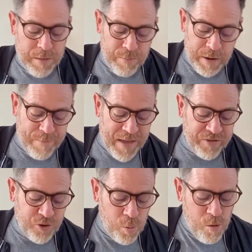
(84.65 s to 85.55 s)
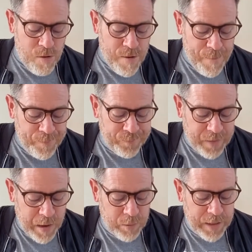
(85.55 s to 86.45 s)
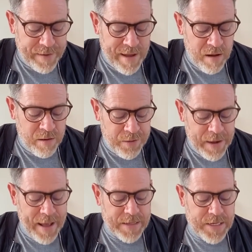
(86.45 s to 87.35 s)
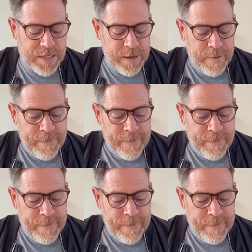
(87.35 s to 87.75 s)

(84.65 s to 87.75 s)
But at your word, I will let down the nets.'